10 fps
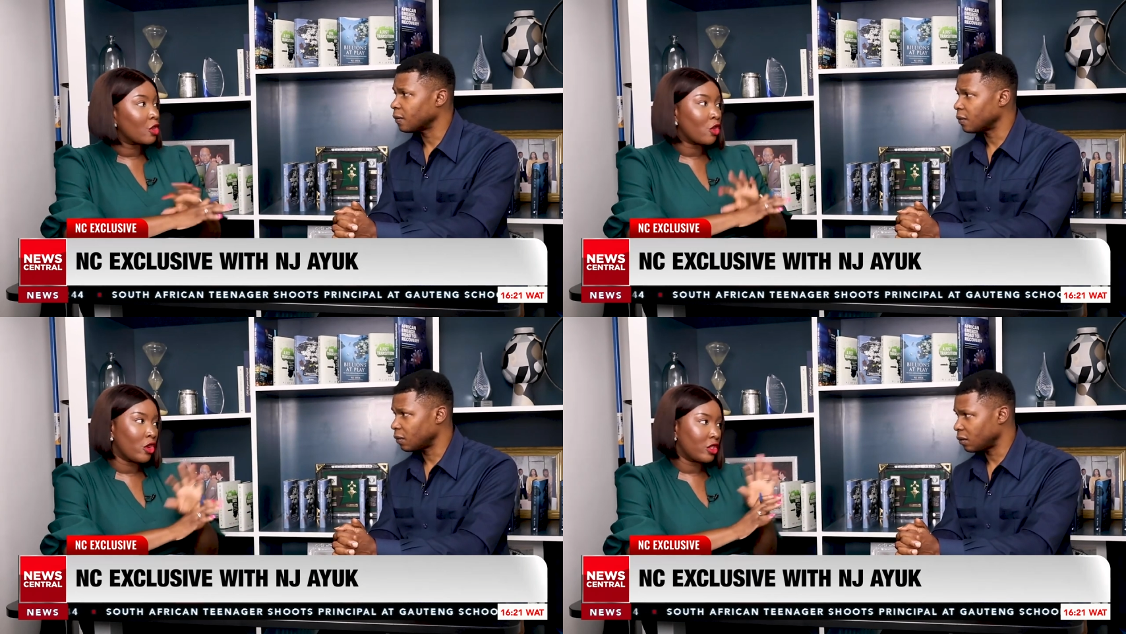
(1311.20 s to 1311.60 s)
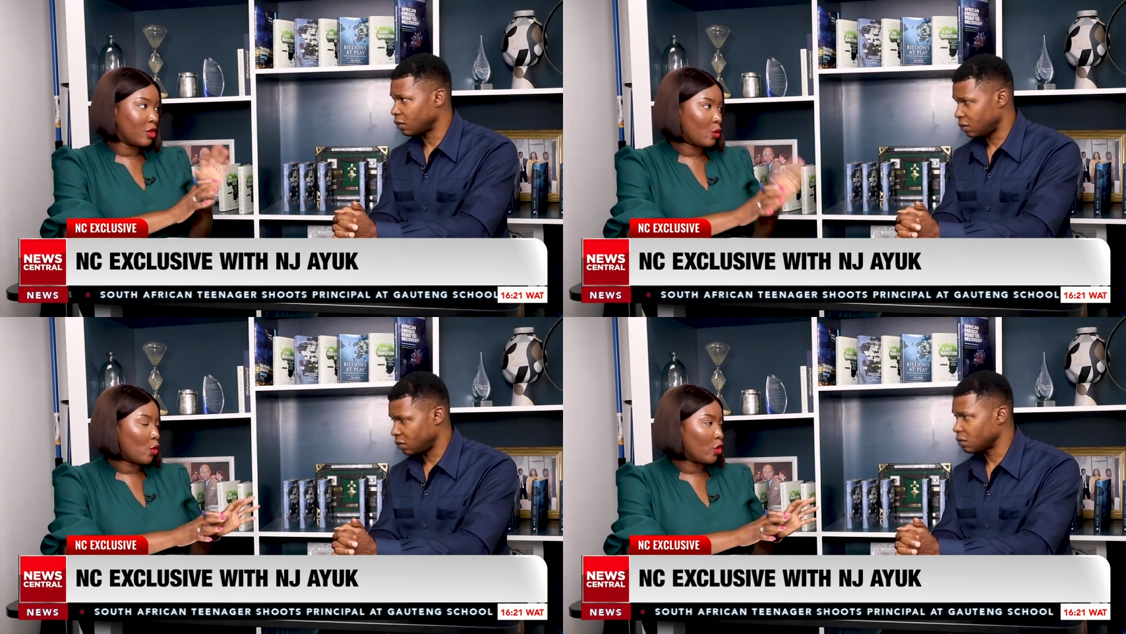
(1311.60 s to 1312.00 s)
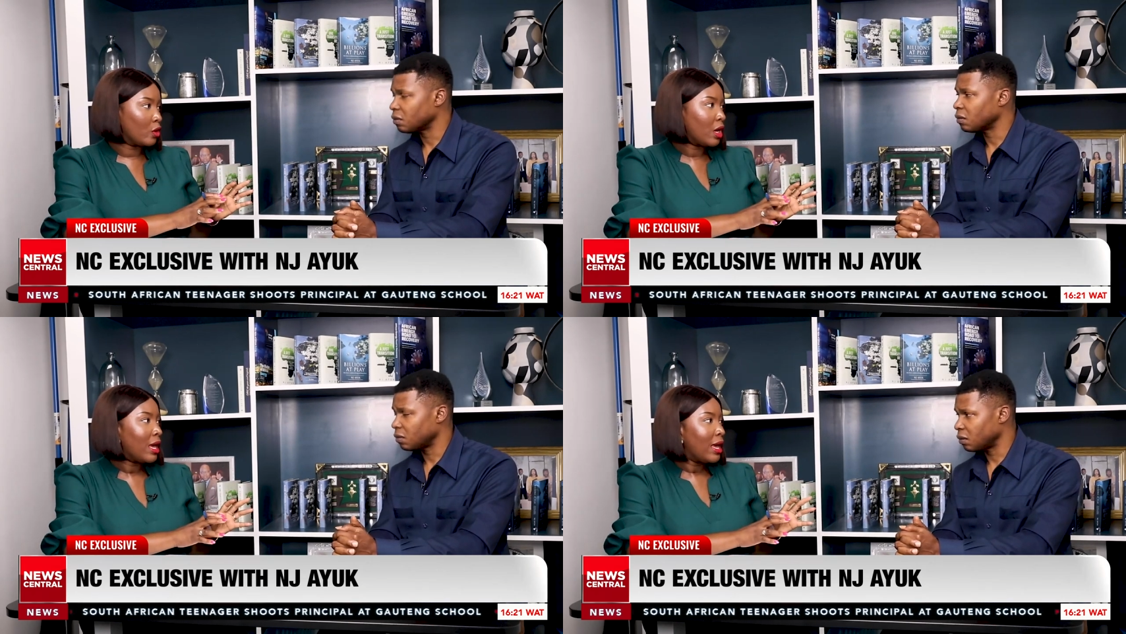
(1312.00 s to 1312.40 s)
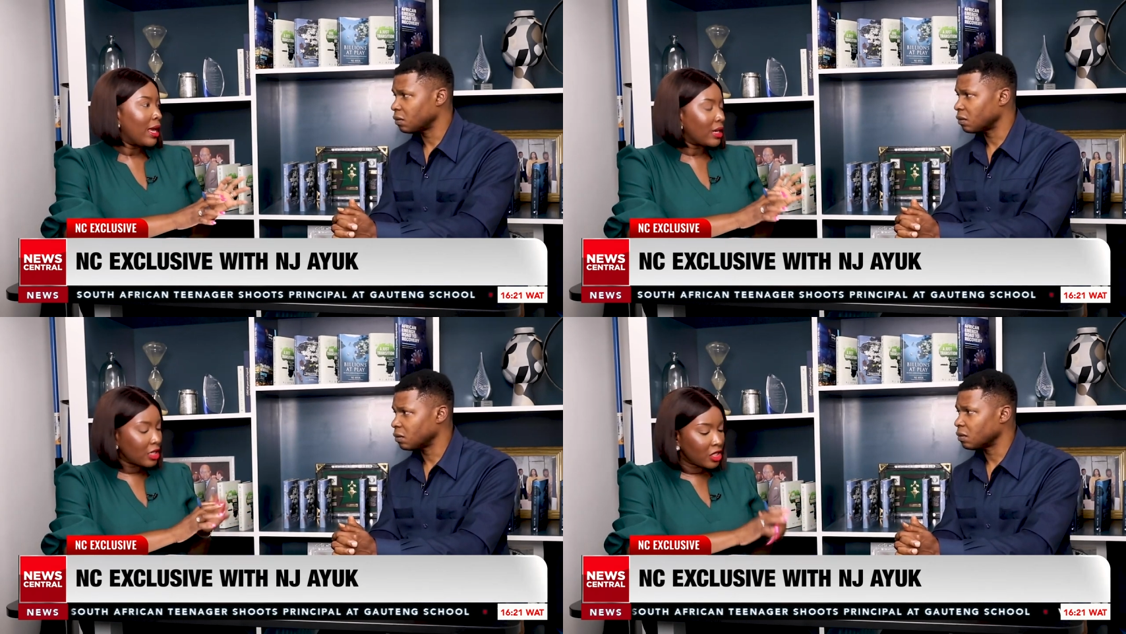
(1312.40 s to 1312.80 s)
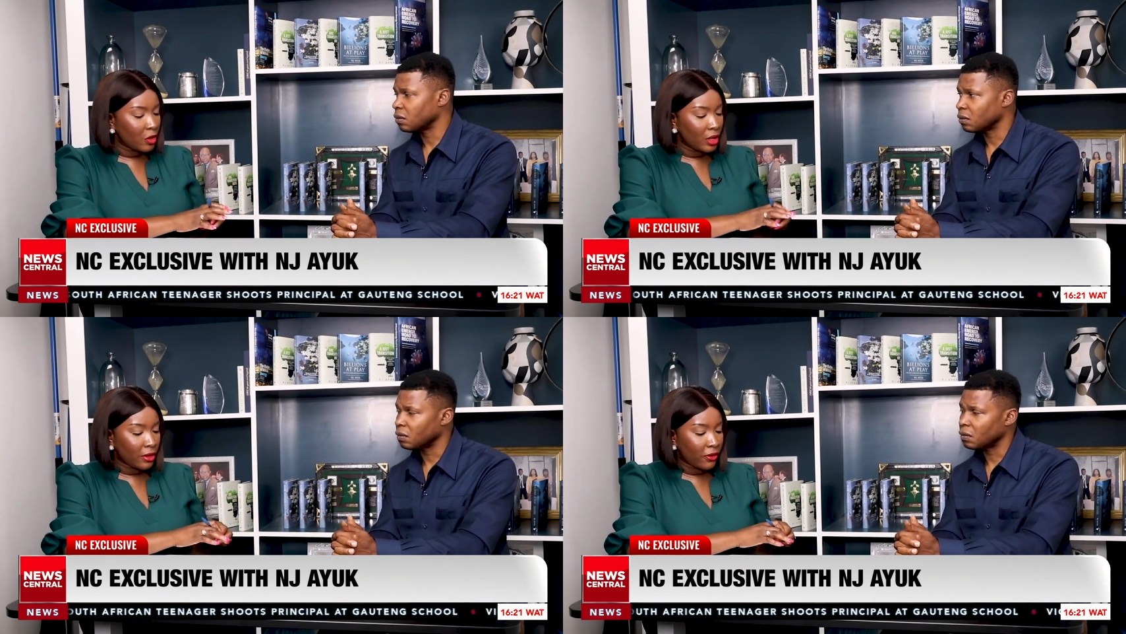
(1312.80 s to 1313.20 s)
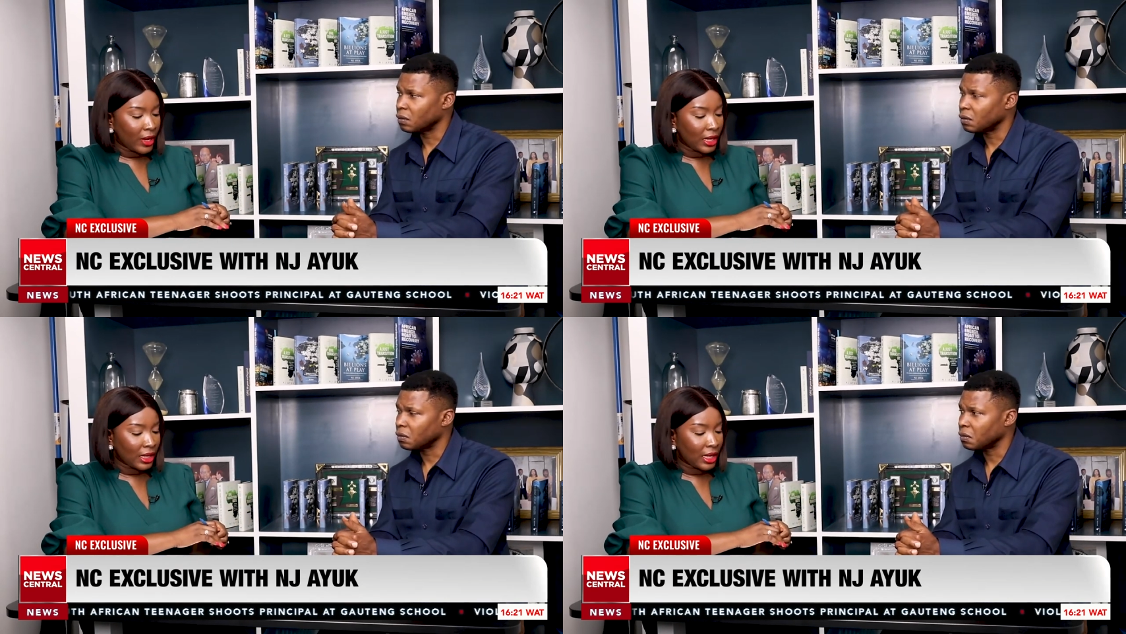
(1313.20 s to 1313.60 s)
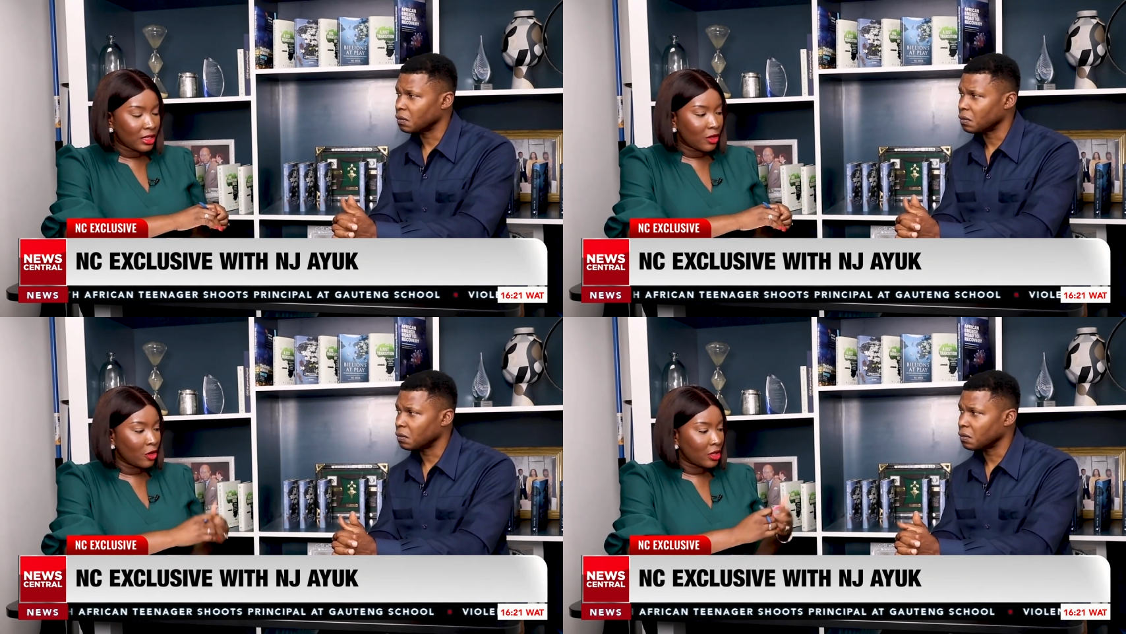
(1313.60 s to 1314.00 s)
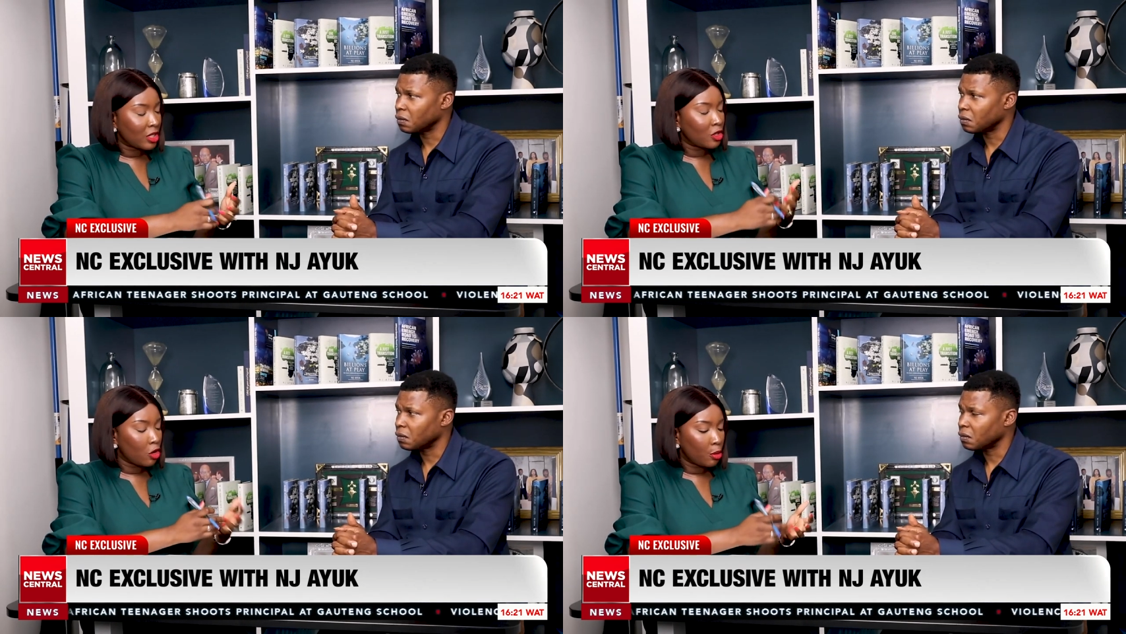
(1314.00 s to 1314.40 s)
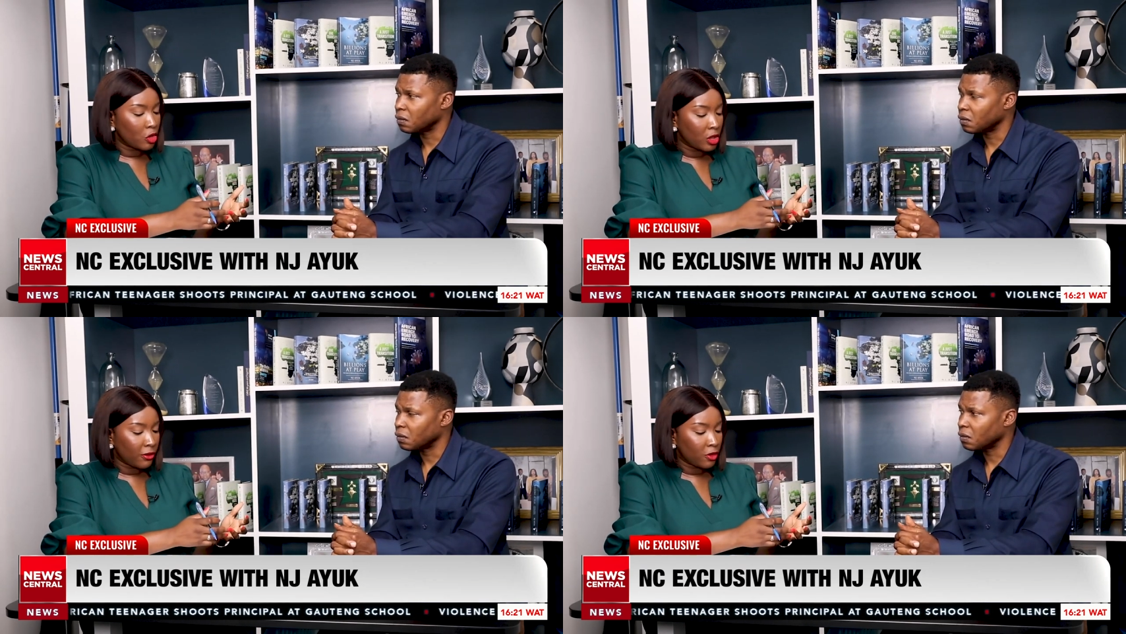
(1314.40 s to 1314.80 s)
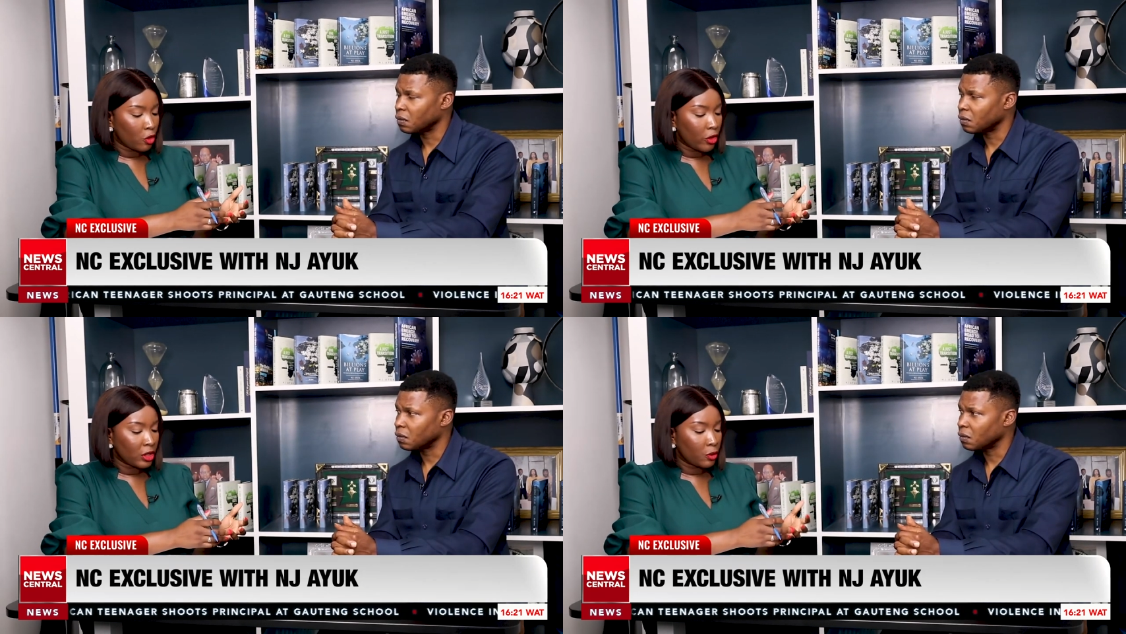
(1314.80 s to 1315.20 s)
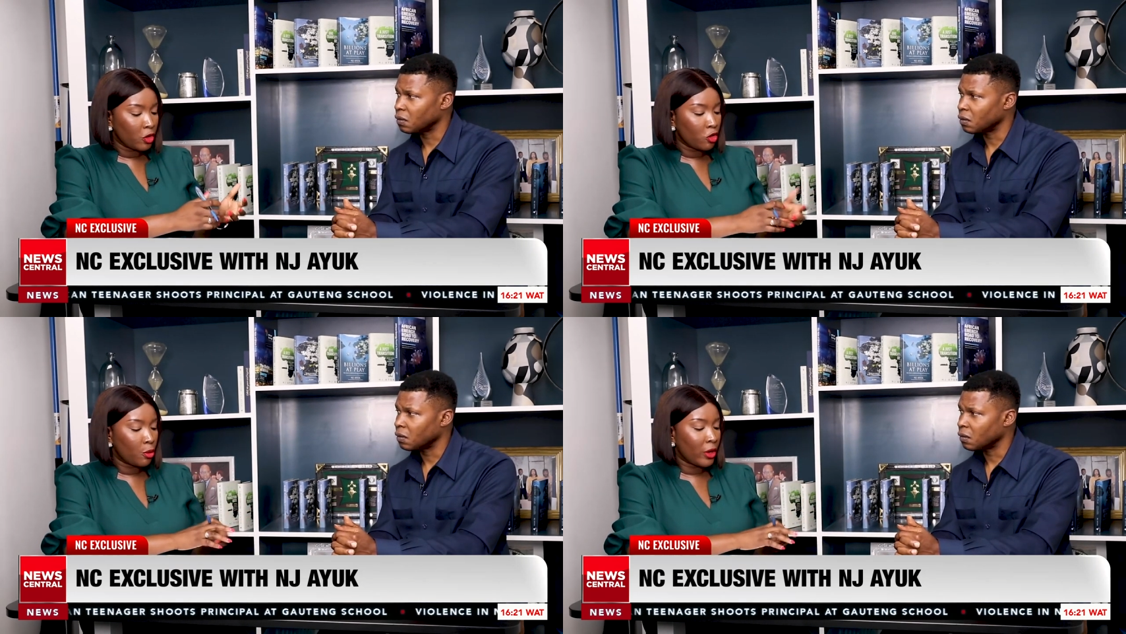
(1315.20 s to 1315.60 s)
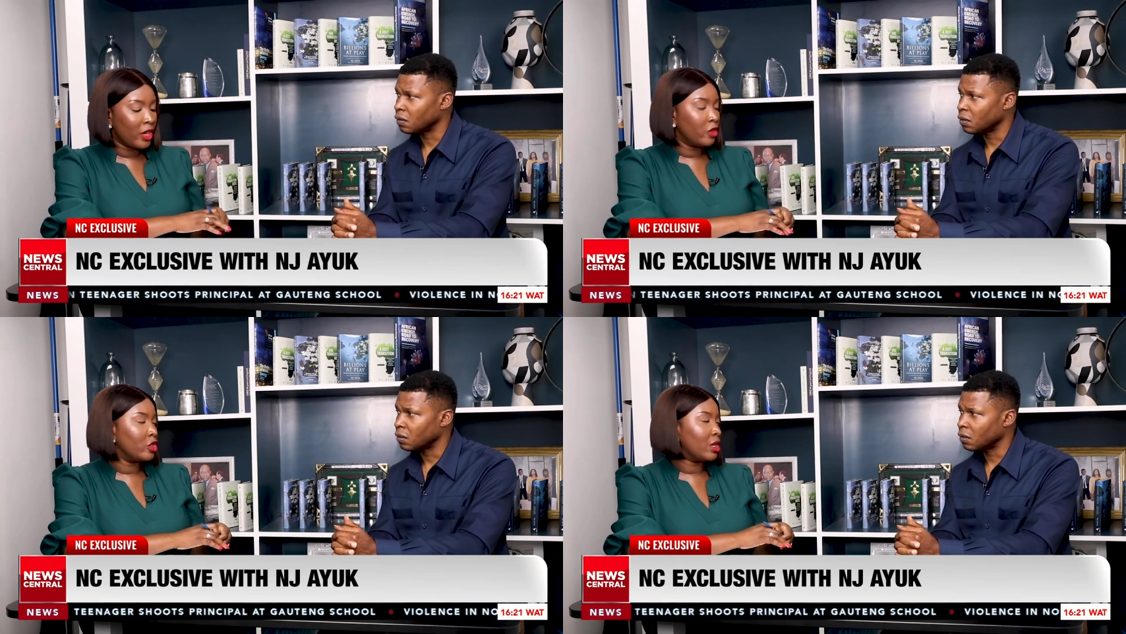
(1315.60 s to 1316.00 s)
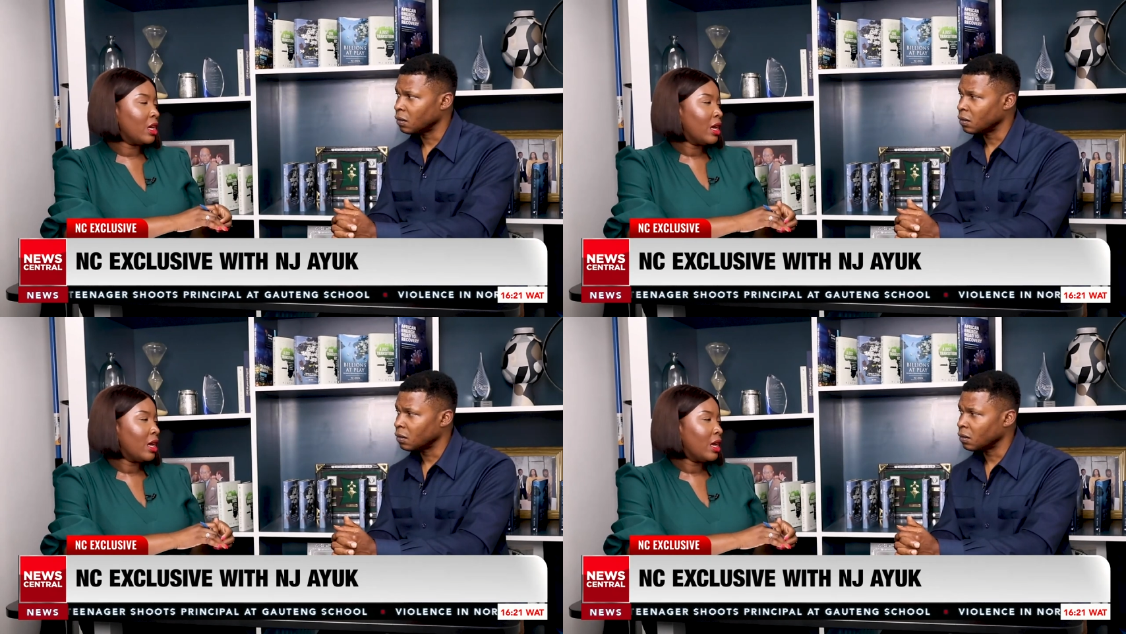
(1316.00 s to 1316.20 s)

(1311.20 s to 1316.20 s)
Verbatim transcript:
Speaker 1: across the world. And considering the fact that there's this global shift towards renewable energy,